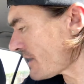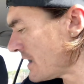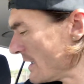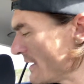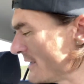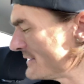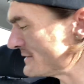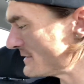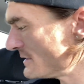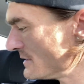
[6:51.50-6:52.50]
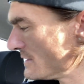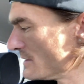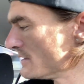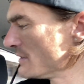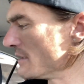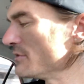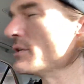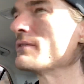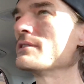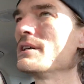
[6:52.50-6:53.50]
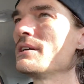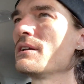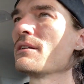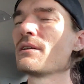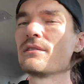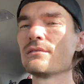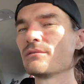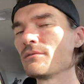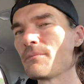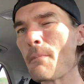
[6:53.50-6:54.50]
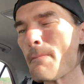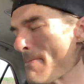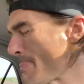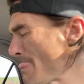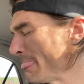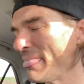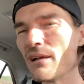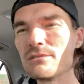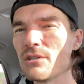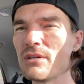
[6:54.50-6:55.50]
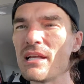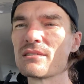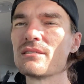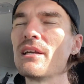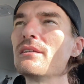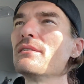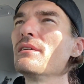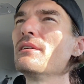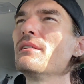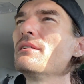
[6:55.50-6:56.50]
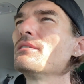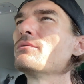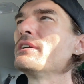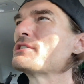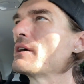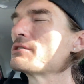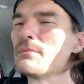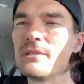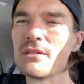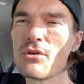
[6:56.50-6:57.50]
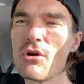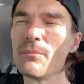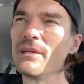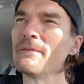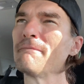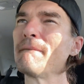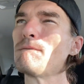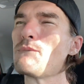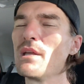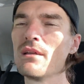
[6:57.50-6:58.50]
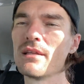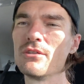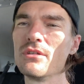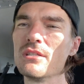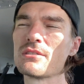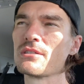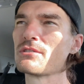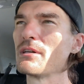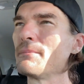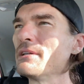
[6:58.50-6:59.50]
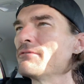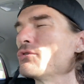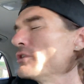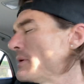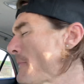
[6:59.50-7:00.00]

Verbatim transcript: And if you ever need anything, don't hesitate. Reach out to me, call me. Anything you need, sister, I'm here for you.